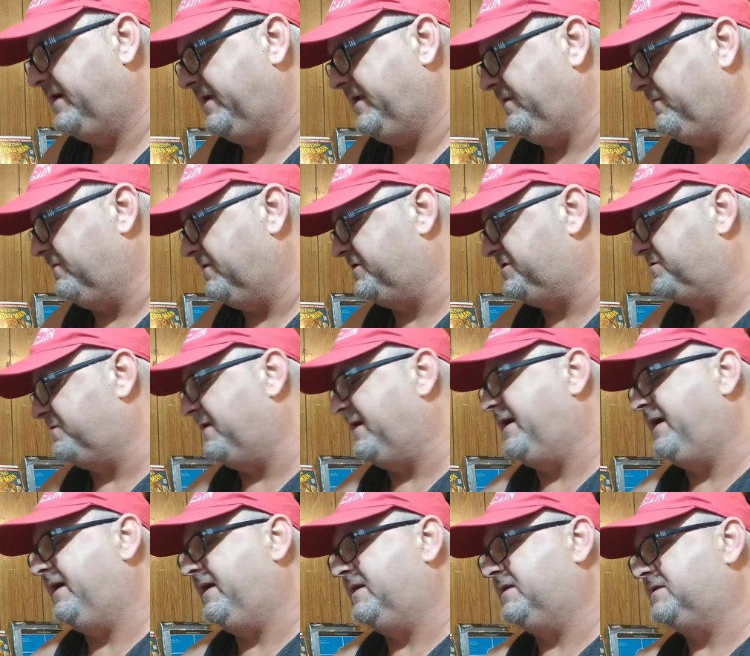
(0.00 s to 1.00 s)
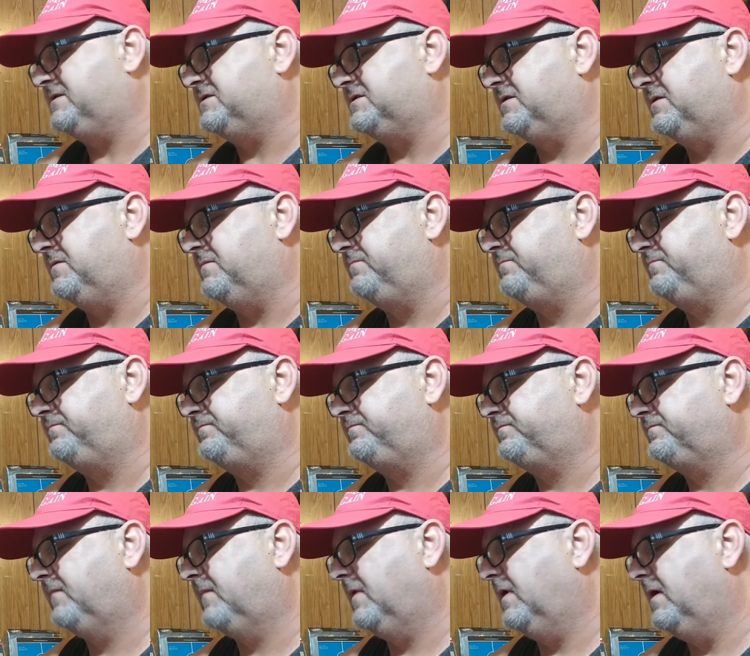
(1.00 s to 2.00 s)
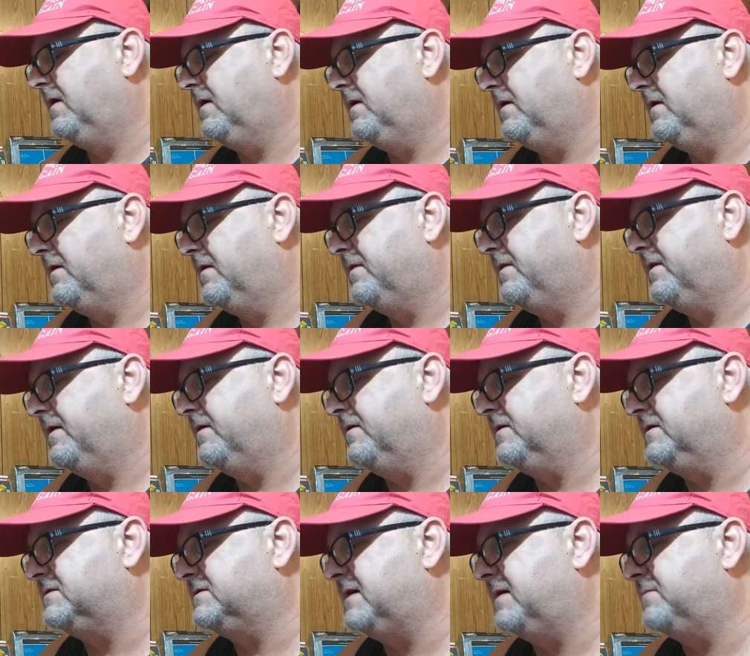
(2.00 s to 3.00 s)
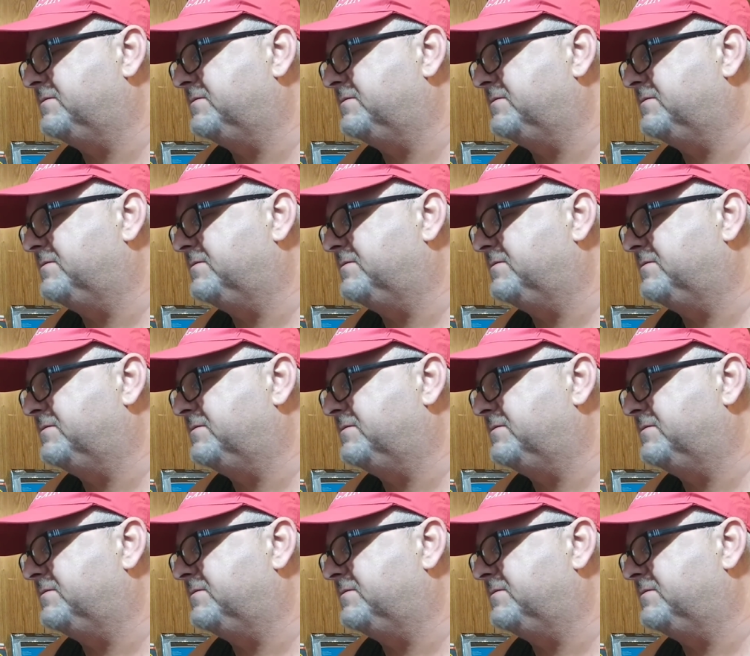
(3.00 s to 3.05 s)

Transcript: any which way, and so there is